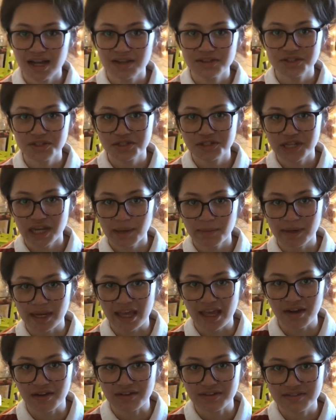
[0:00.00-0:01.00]
was just jamming
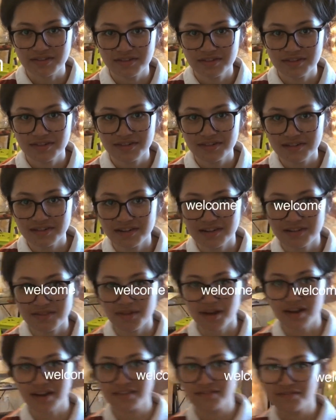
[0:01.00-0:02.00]
out.
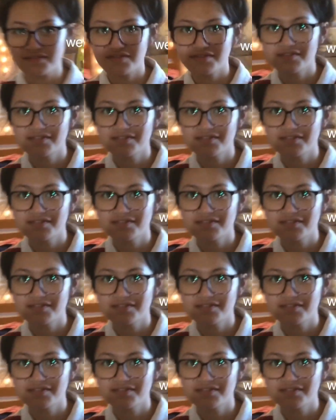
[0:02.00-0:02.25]
Welcome.